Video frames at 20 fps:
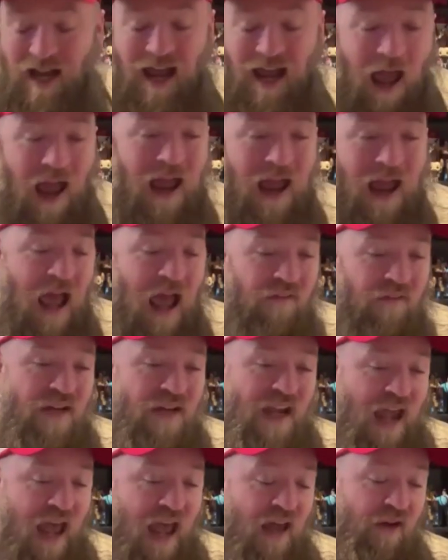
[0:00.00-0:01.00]
I
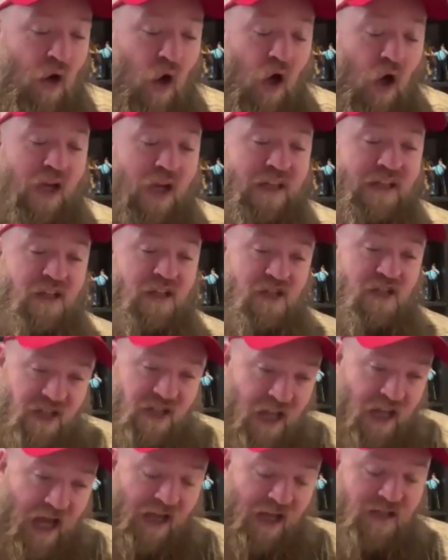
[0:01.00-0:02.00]
haven't had on
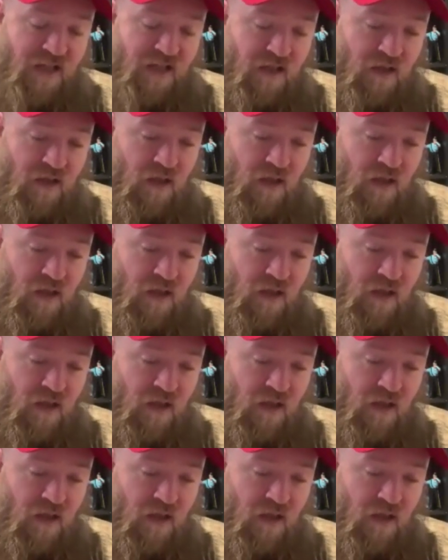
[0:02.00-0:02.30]
yet,